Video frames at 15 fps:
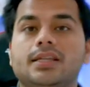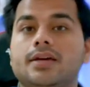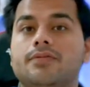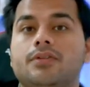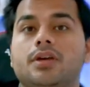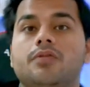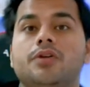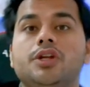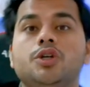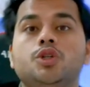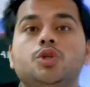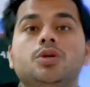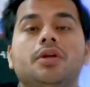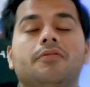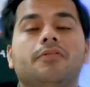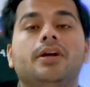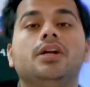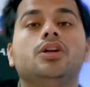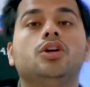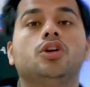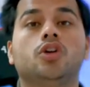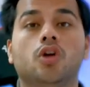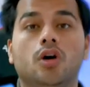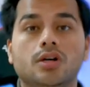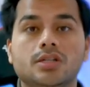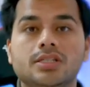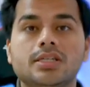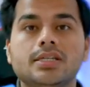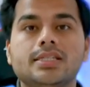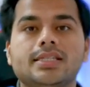they have given you two different
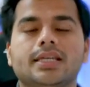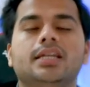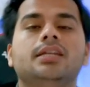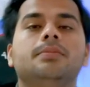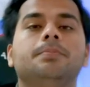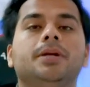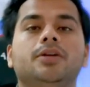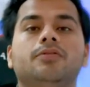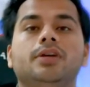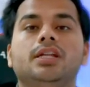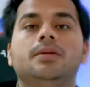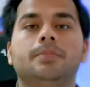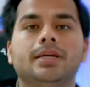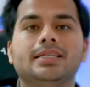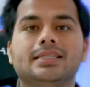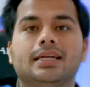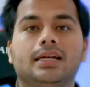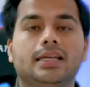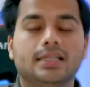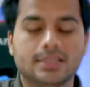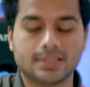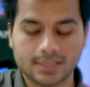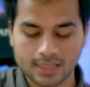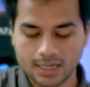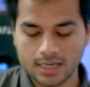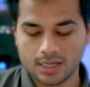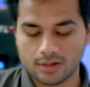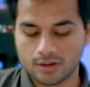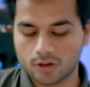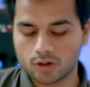clauses in between a big sentence.
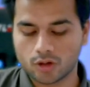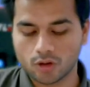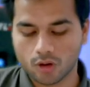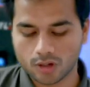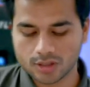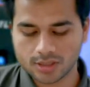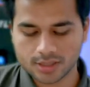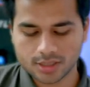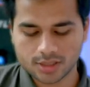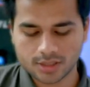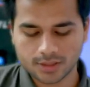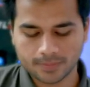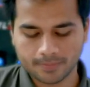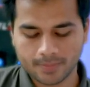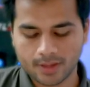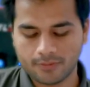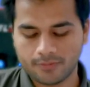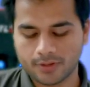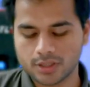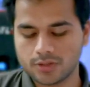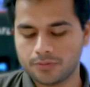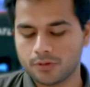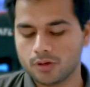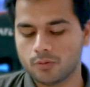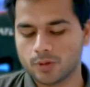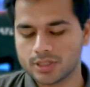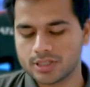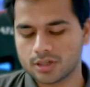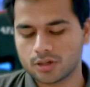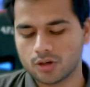Now clauses, first of all,
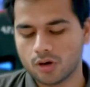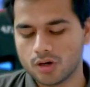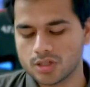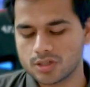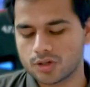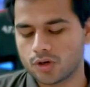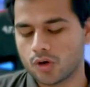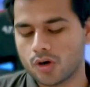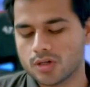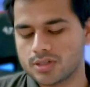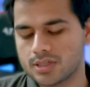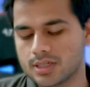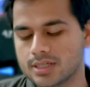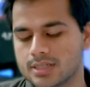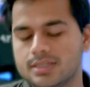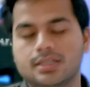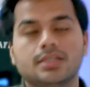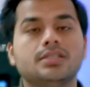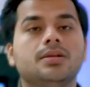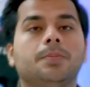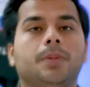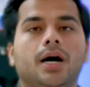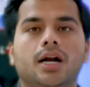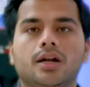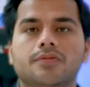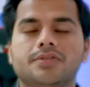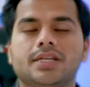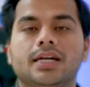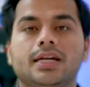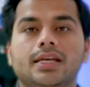what's a clause? Clause is just a part of
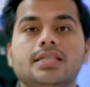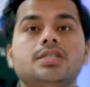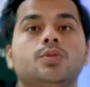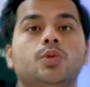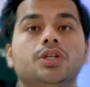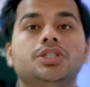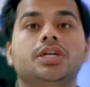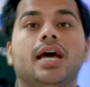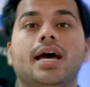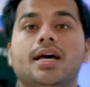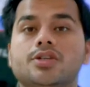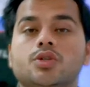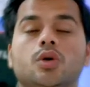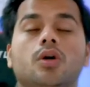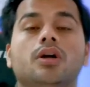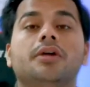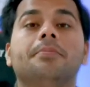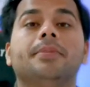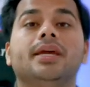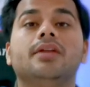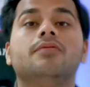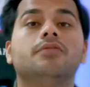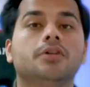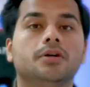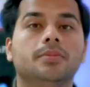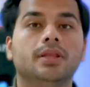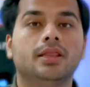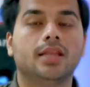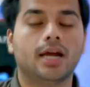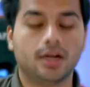sentence which has got a main verb
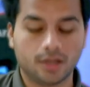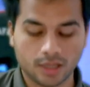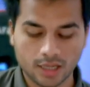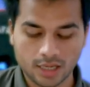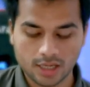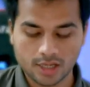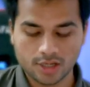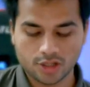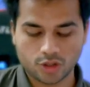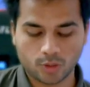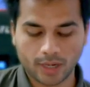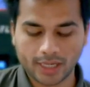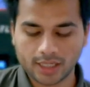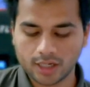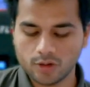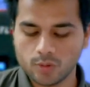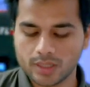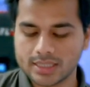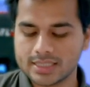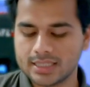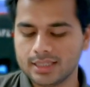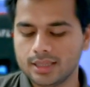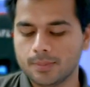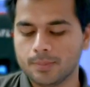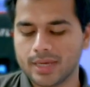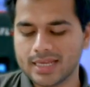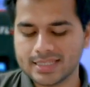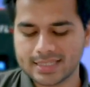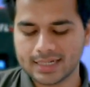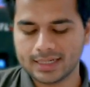in that. So right now you can see the
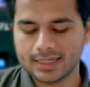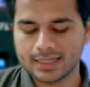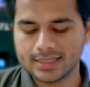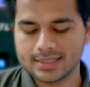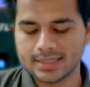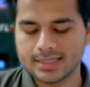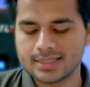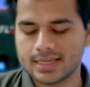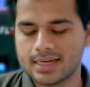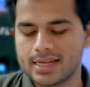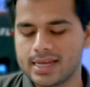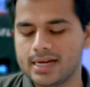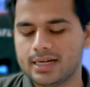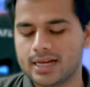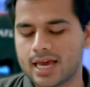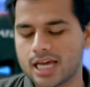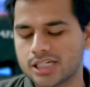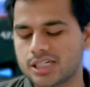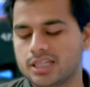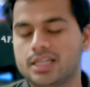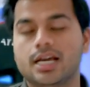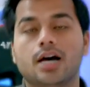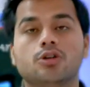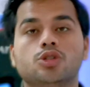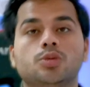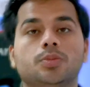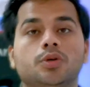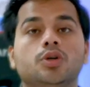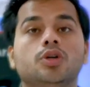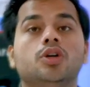main sentences, the lake dash and the
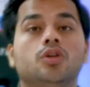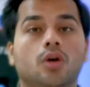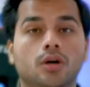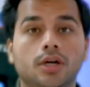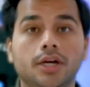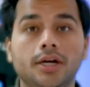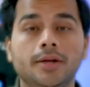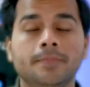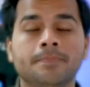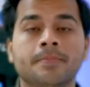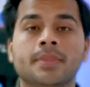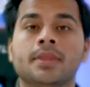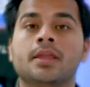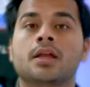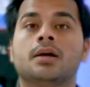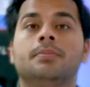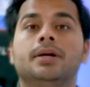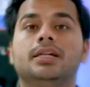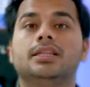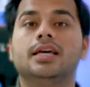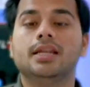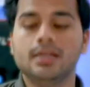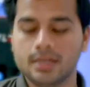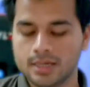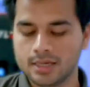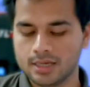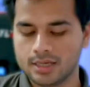houseboat rotted. But then